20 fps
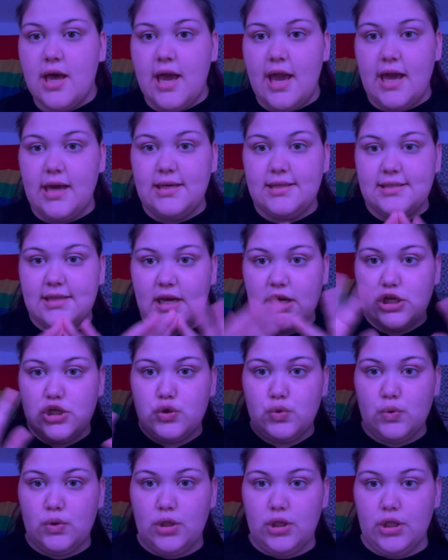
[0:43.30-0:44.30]

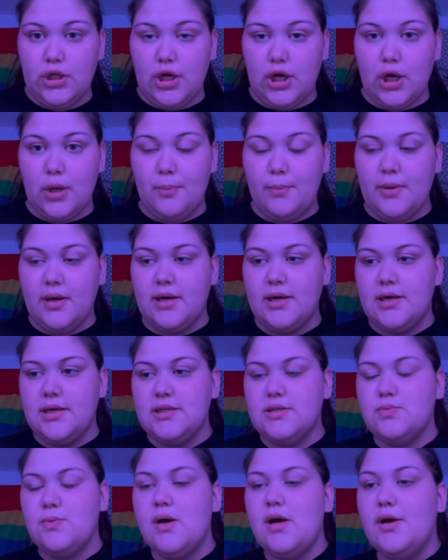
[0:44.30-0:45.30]
asexual look
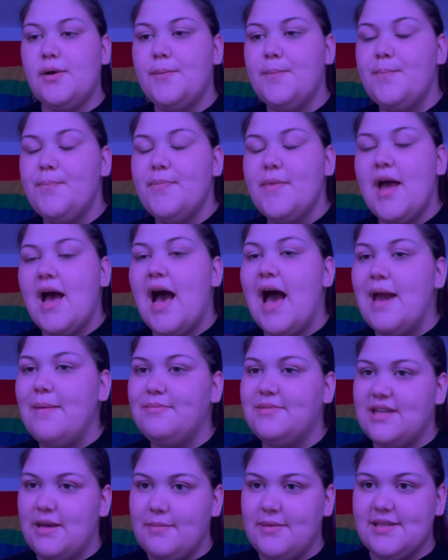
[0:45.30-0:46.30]
because, well, I'm
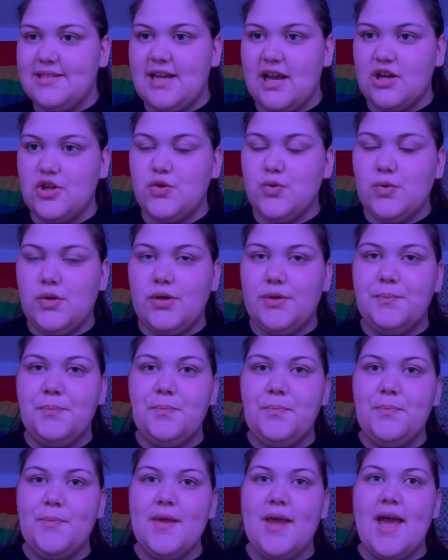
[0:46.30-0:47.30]
demisexual
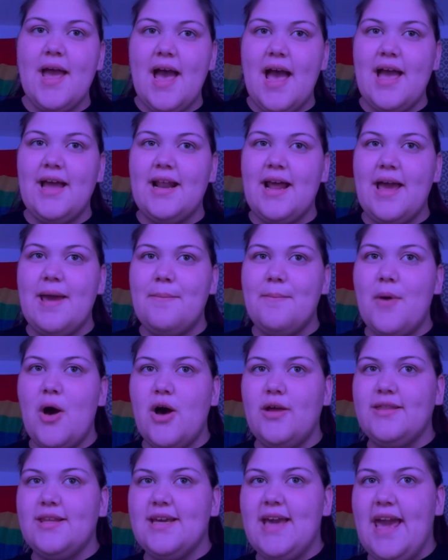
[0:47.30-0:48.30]
and I'm
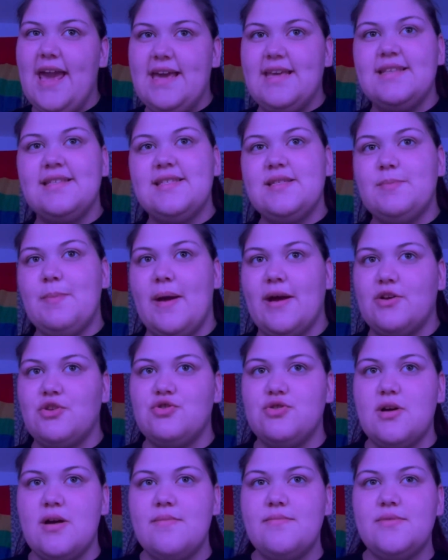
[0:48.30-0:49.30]
on the ace
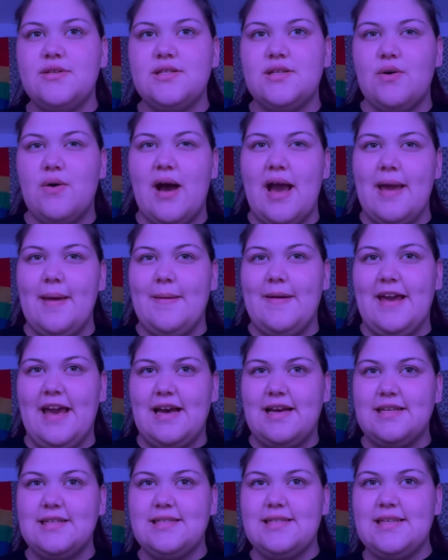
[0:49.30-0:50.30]
spectrum, so I
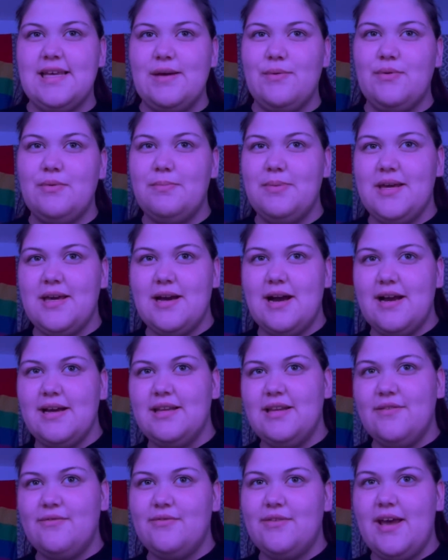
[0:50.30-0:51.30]
guess it would be
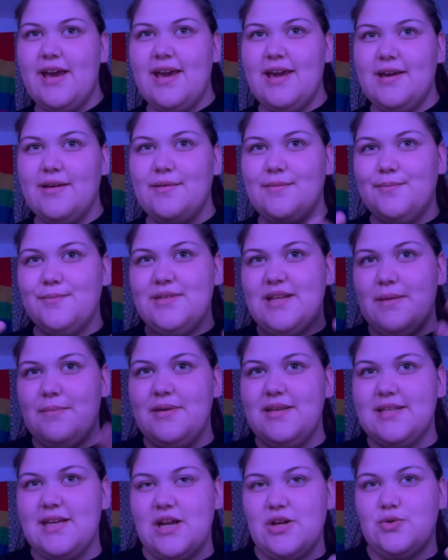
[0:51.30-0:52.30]
kind of like
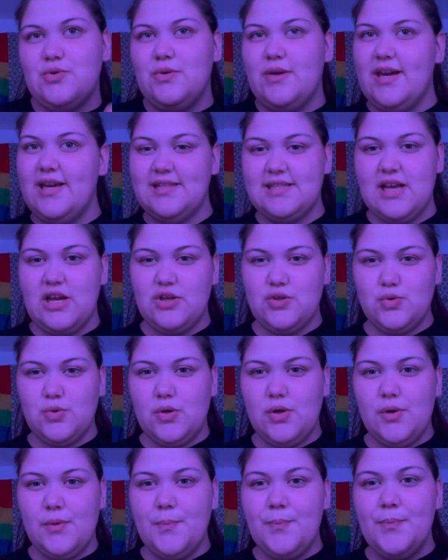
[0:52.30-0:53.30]
demisexual
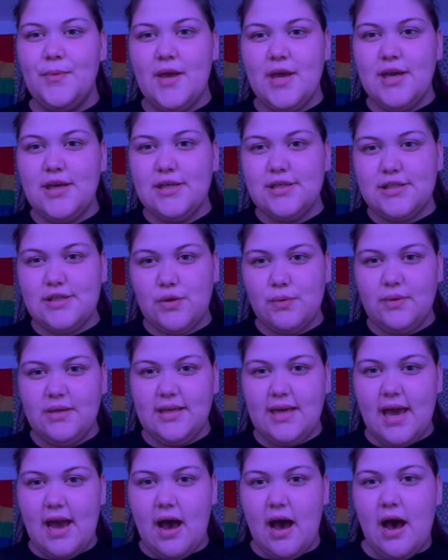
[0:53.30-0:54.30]
asexual. So
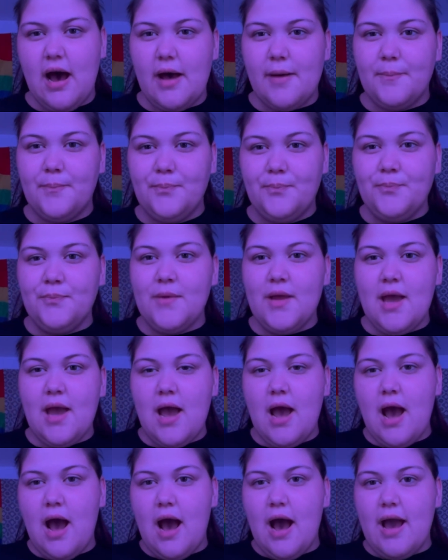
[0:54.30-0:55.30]
yeah,
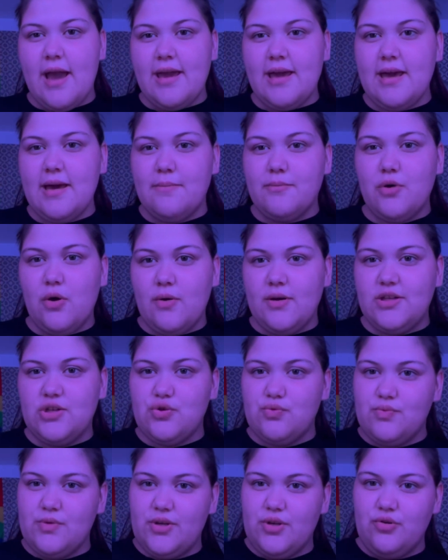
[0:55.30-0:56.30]
I am going to
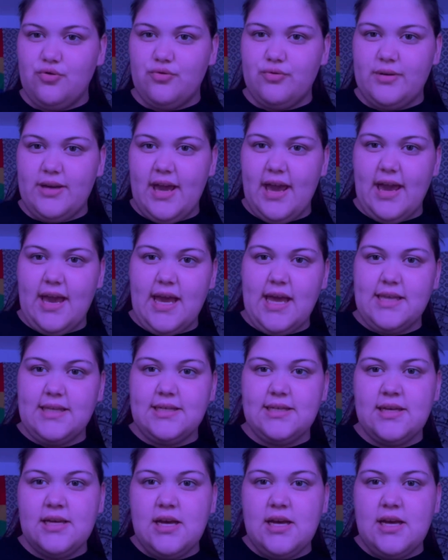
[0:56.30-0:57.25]
recreate